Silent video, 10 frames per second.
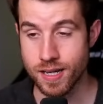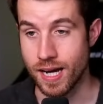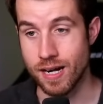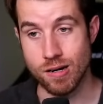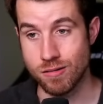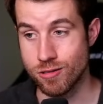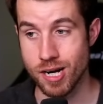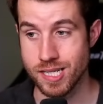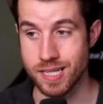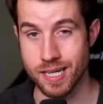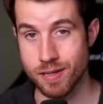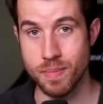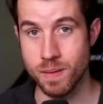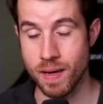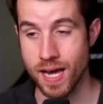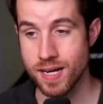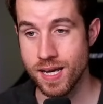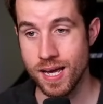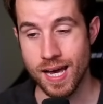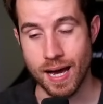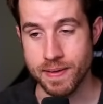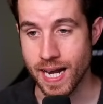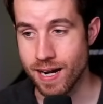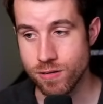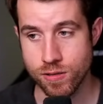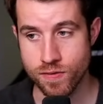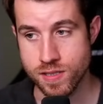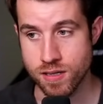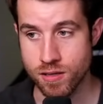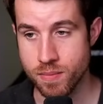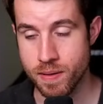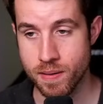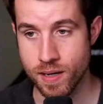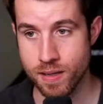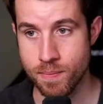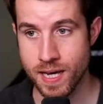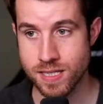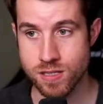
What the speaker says: I know, crazy. Another big bad. I mean, I don't know if it's all the best.